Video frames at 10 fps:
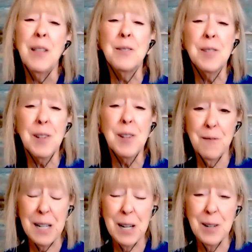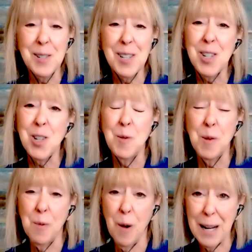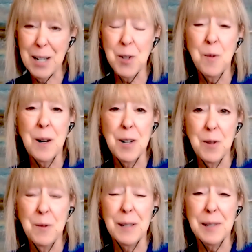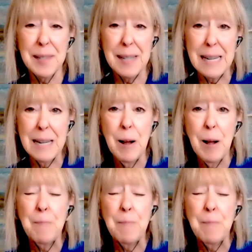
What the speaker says: Those are videos that you will watch where you will see